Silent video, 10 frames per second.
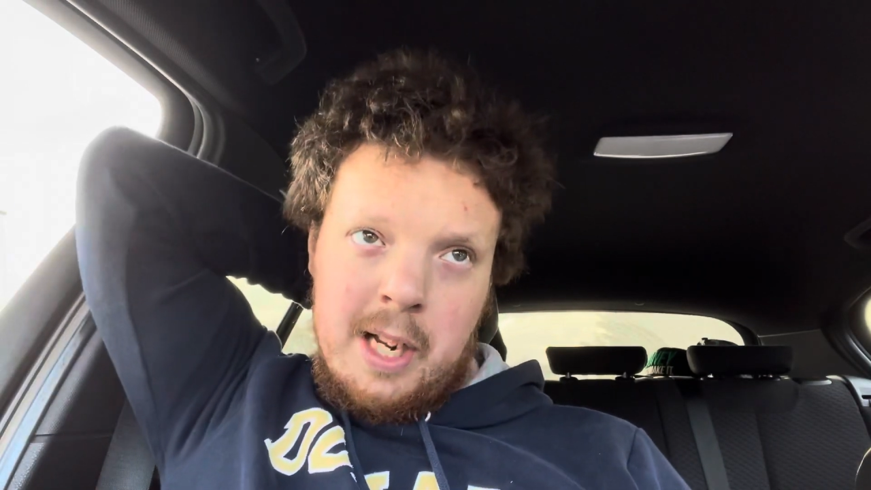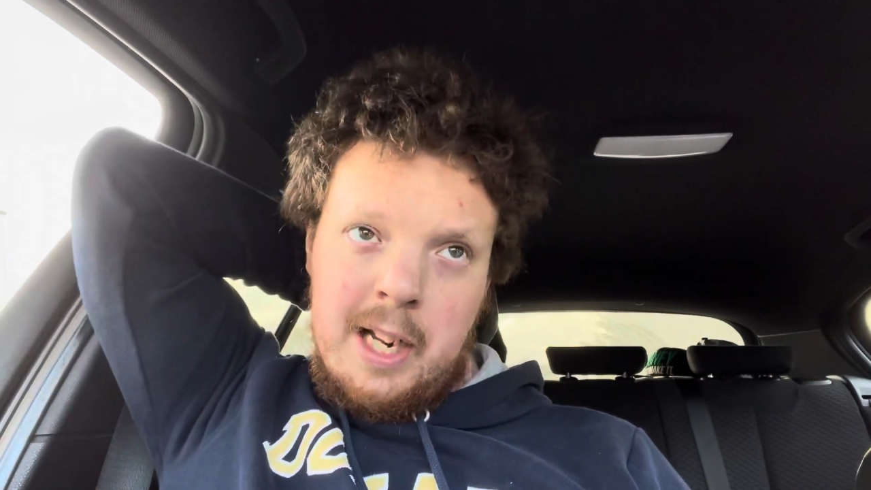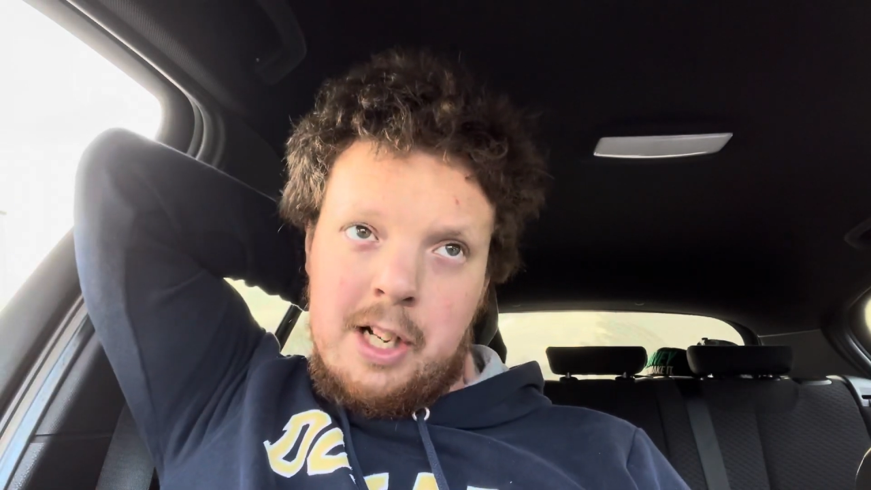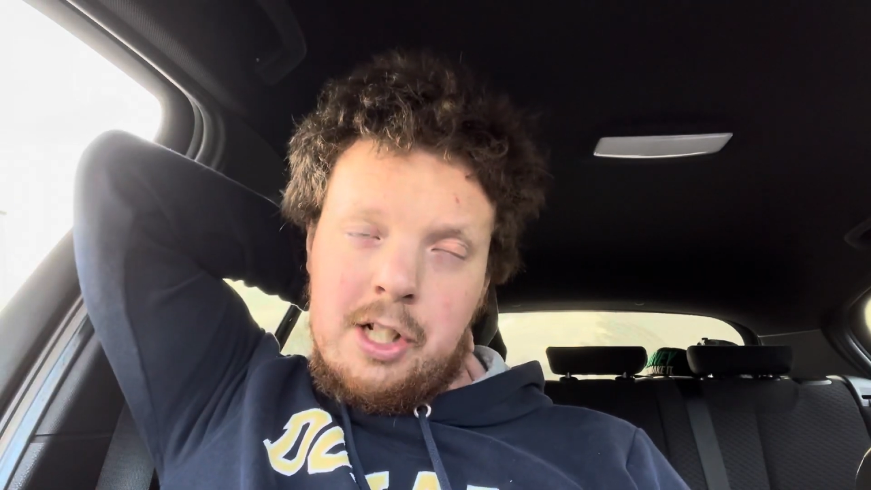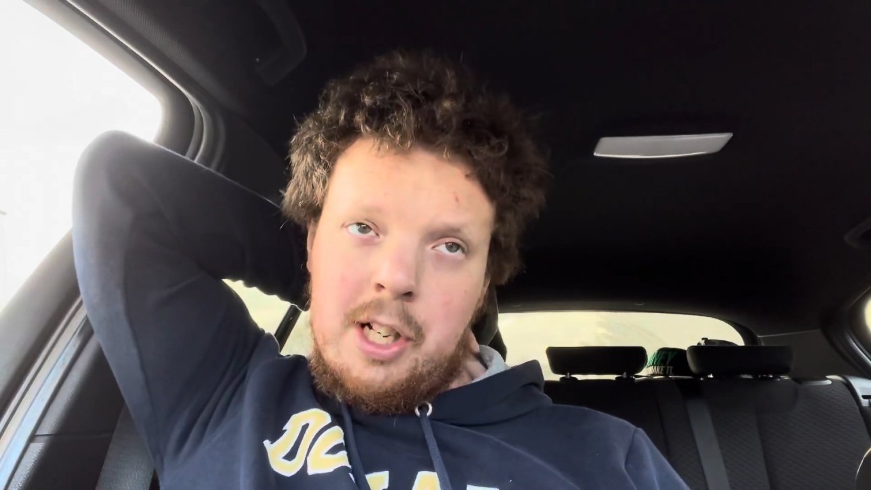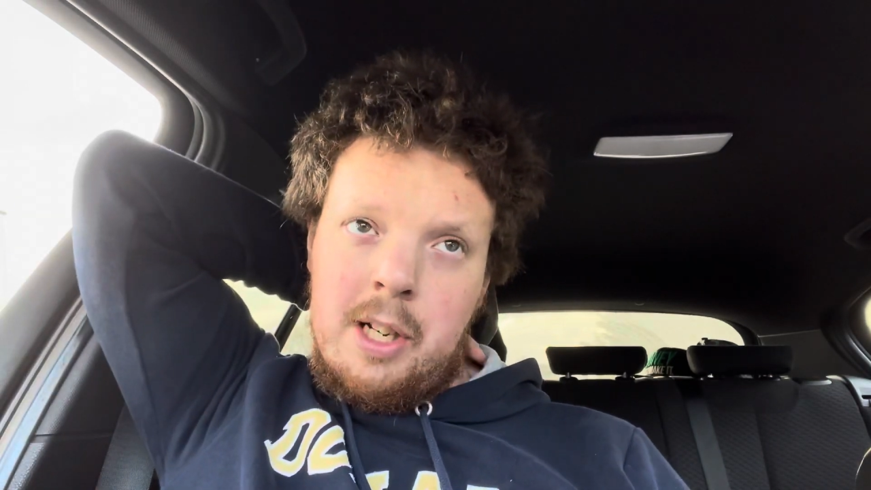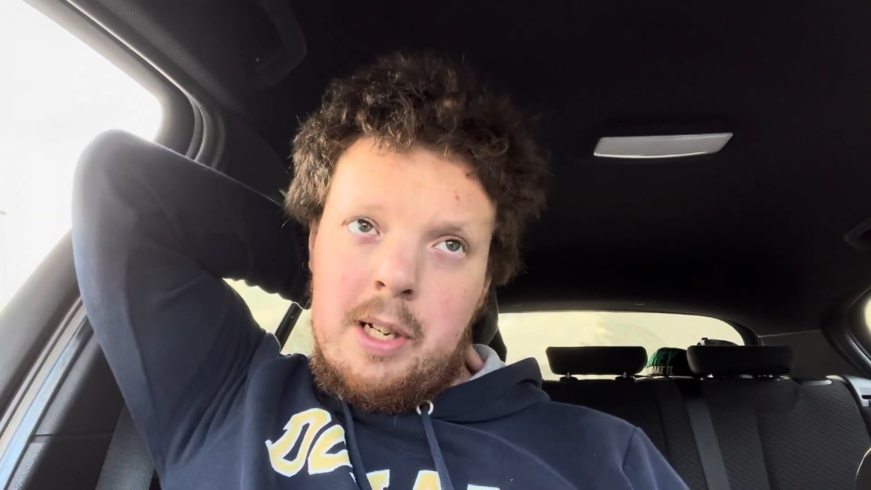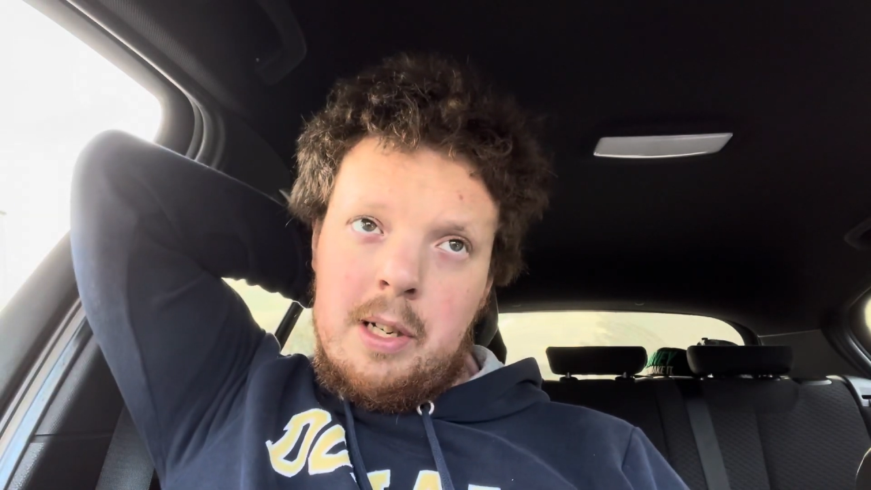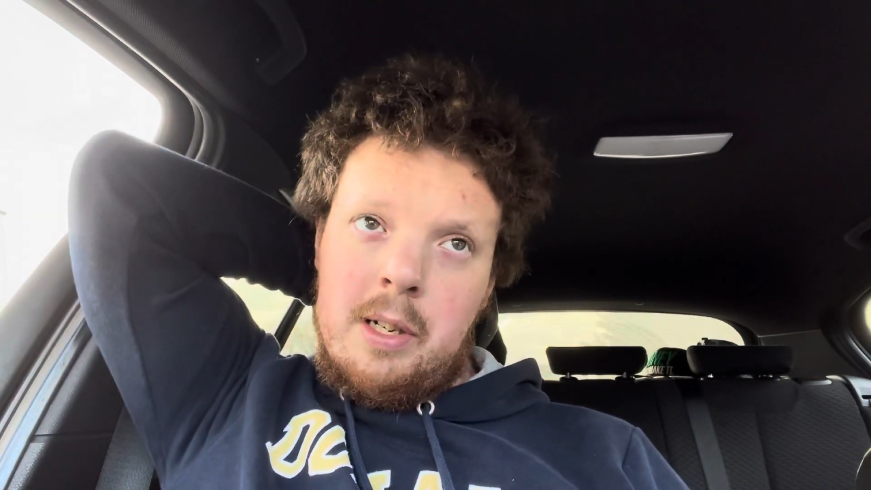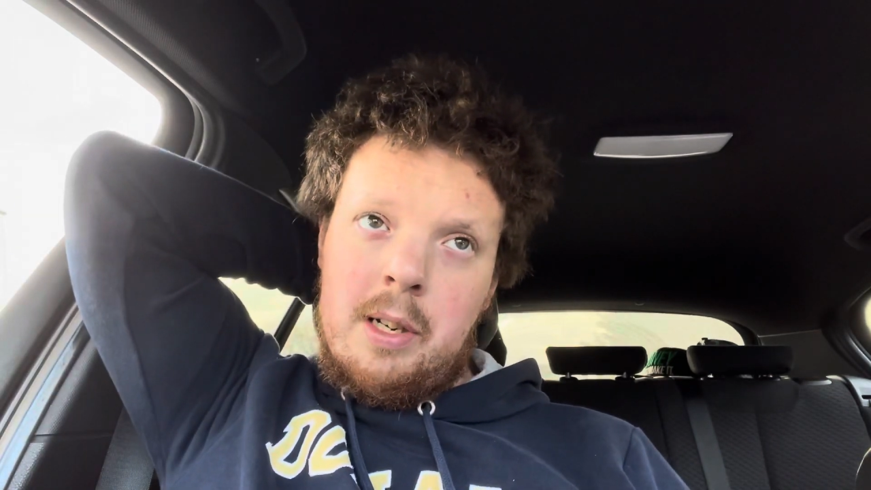
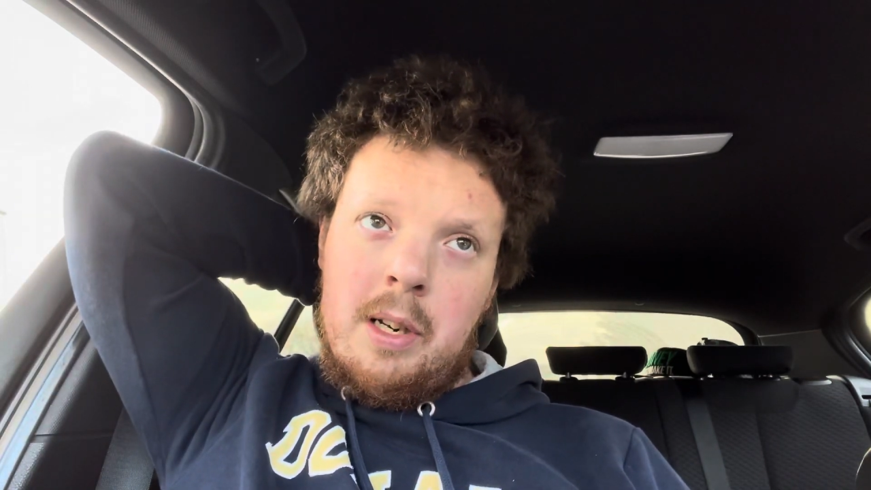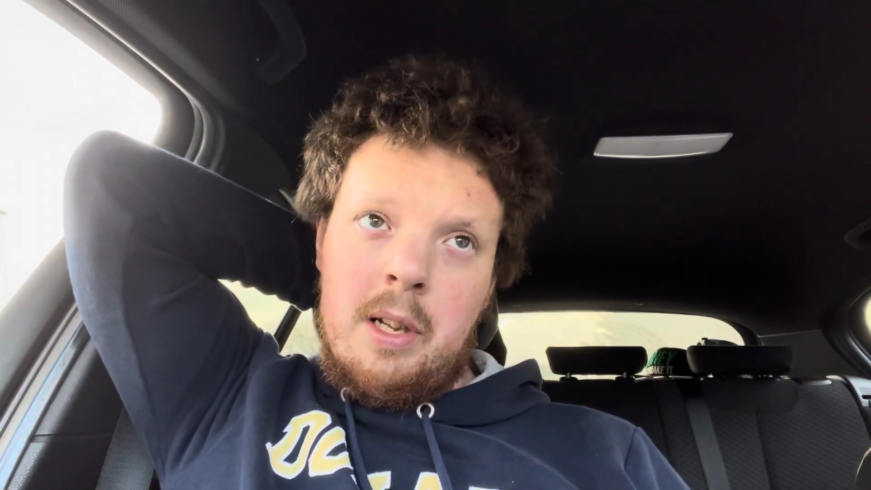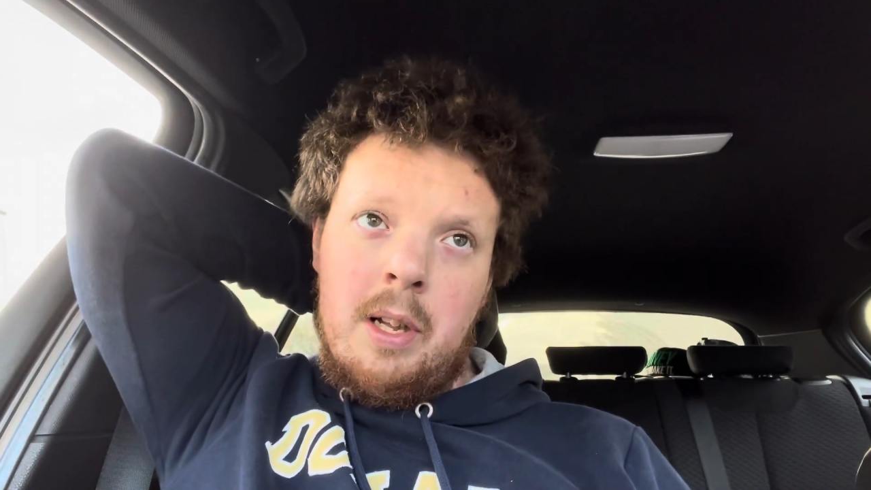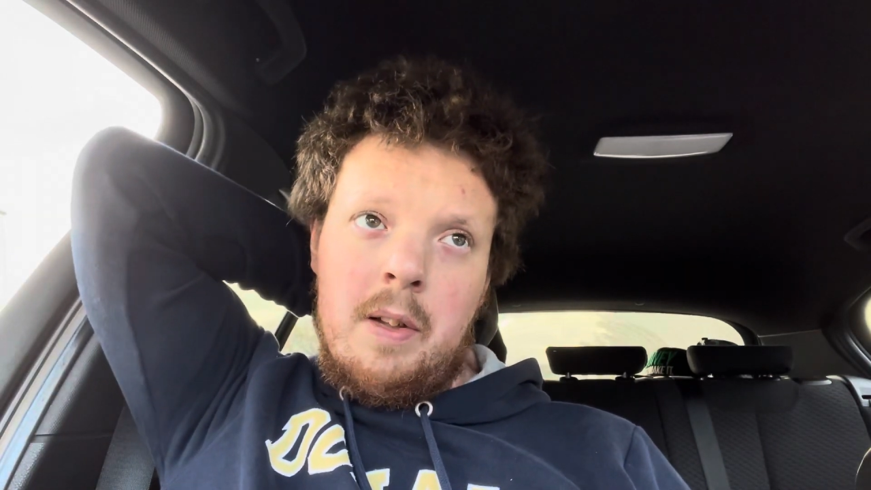collection,